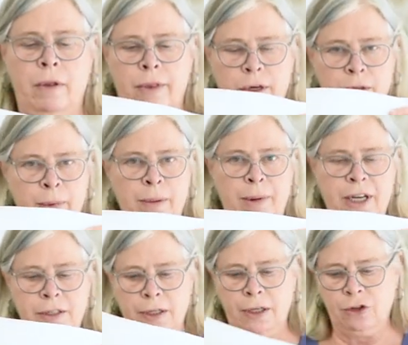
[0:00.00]
There's my
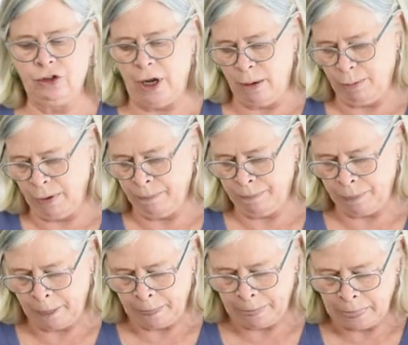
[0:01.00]
basic shape.
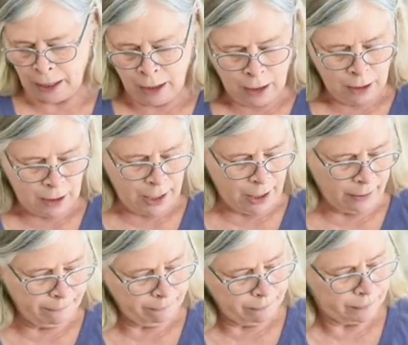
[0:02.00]
Now,